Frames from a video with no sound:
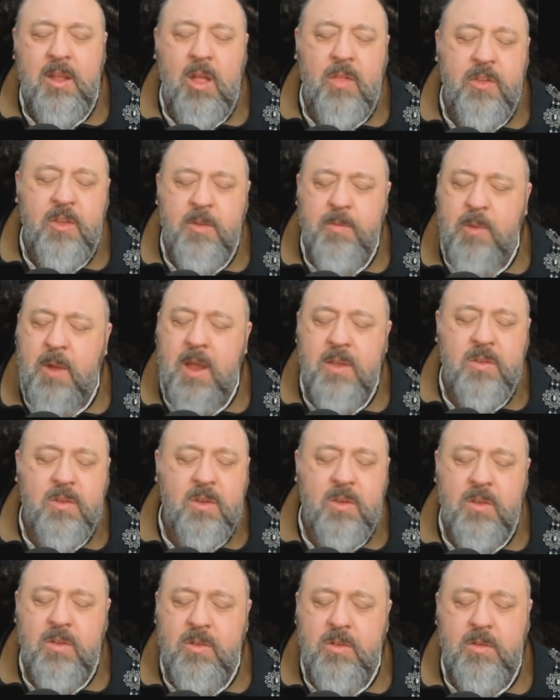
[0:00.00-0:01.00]
all these
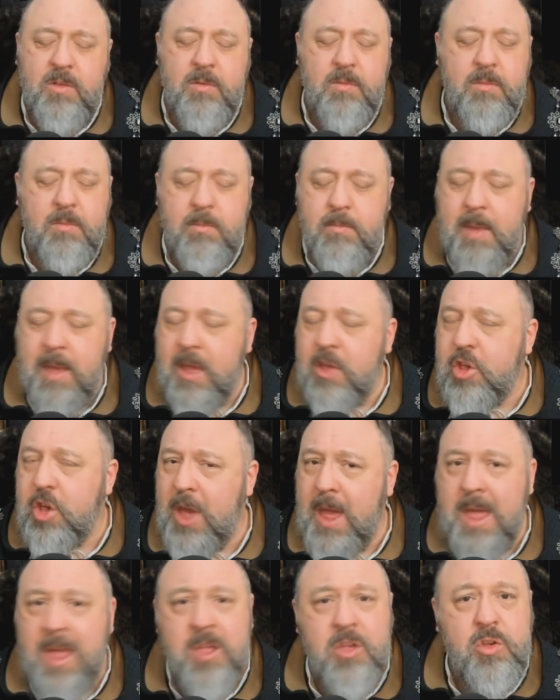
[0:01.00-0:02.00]
prices may
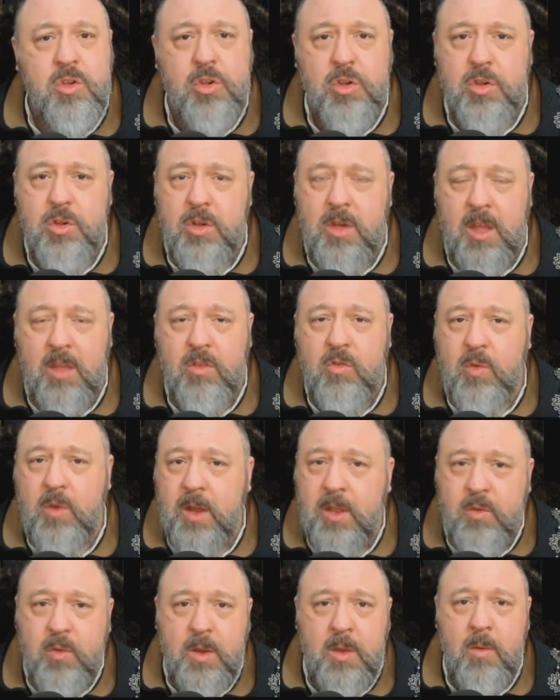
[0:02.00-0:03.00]
change in
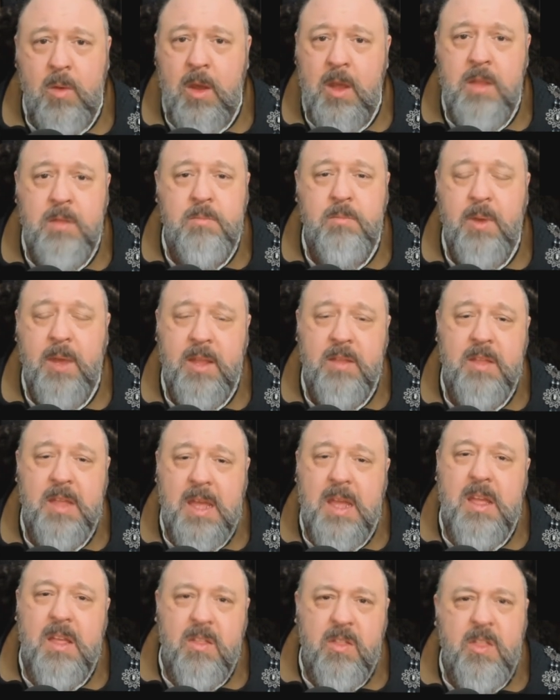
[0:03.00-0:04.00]
2021, but
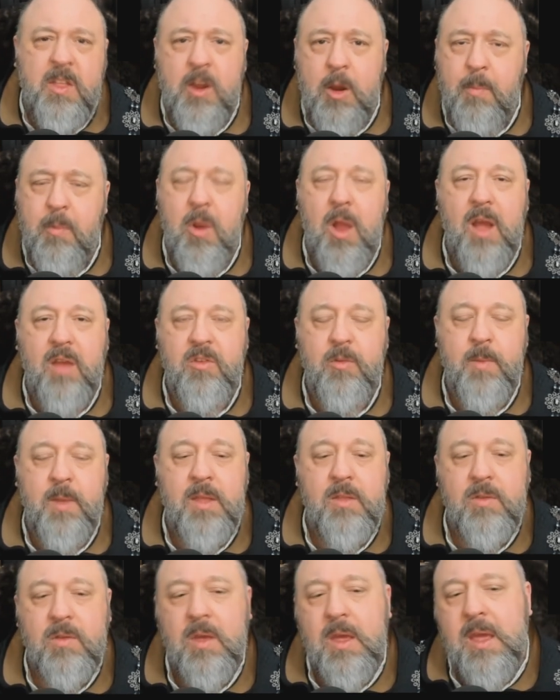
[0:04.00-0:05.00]
they're
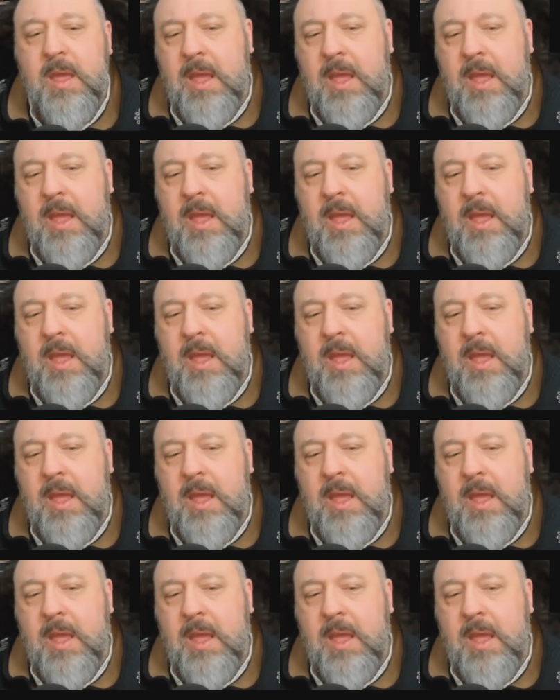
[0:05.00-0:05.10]
approximates.